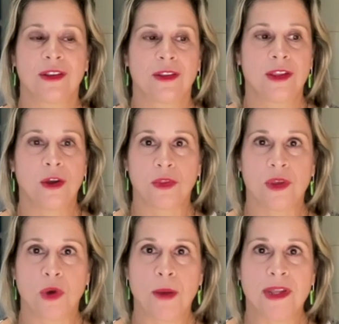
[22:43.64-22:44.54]
the only
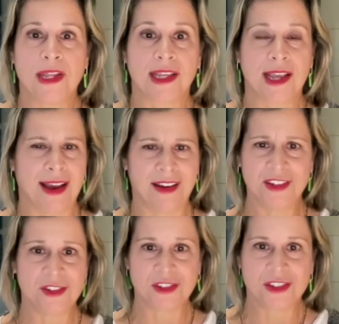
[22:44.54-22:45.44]
woman. Like, how do
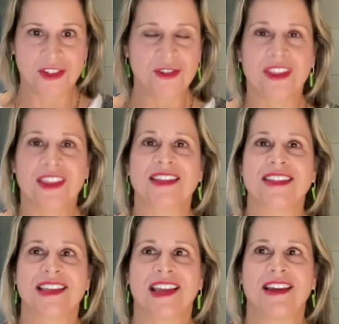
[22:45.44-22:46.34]
you do
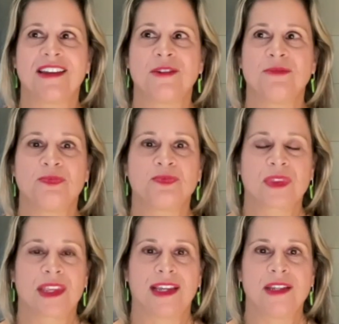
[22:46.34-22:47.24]
this? And
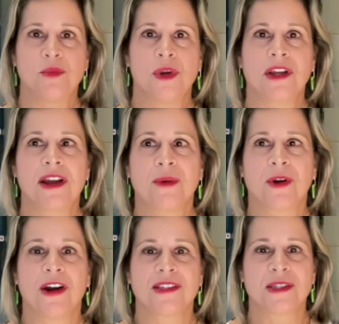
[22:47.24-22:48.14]
I didn't want to come
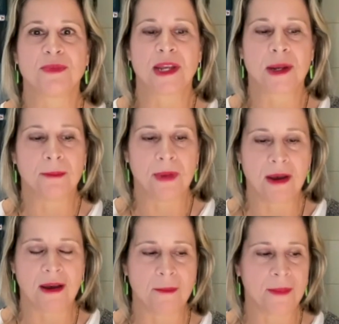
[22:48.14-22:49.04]
across as being a
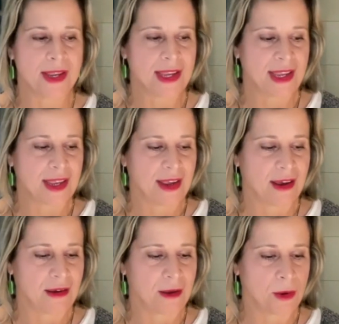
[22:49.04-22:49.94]
mom.
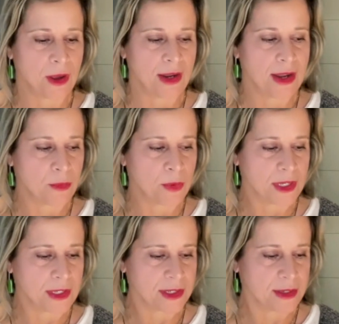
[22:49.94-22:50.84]
Uh, and I
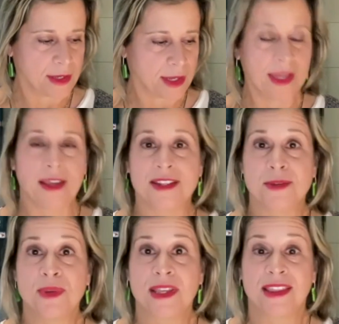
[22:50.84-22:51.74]
wanted, again, to
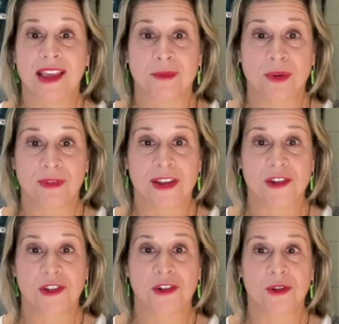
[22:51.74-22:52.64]
be that
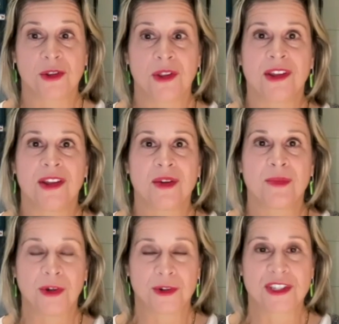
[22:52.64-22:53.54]
professional
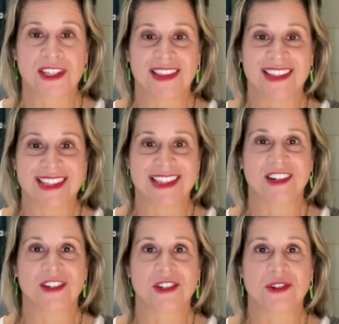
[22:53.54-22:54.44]
person that's there
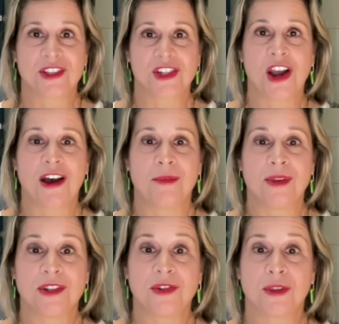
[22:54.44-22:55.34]
to do a job
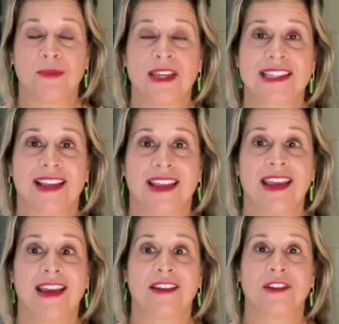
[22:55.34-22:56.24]
and do it the best I
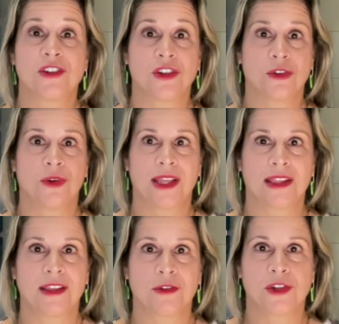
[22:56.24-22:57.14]
can and show great
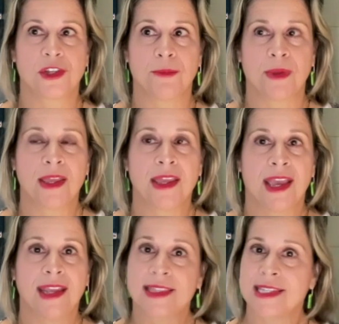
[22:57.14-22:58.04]
leadership.
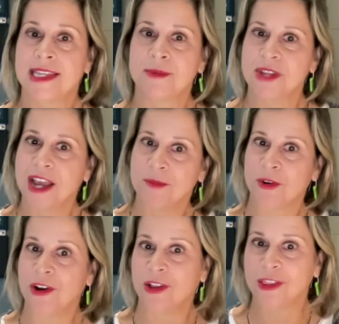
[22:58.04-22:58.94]
And at the same time, we're
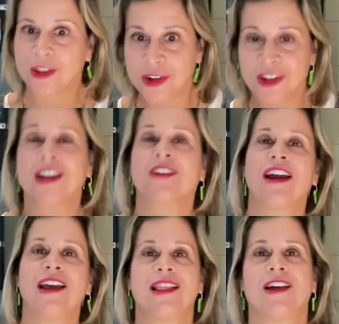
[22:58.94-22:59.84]
all learning,
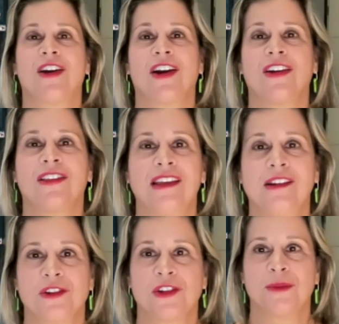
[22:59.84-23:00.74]
right? Our, our
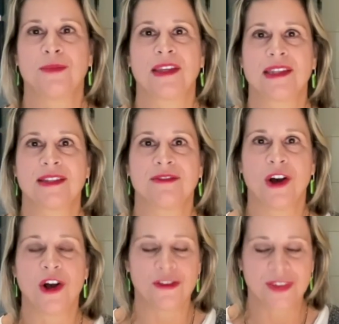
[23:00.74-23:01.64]
leadership is
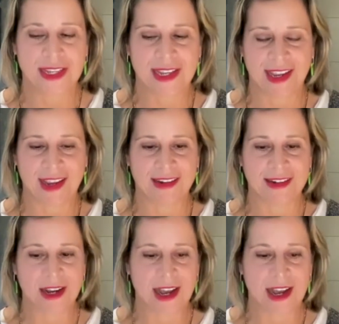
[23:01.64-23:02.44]
evolving. And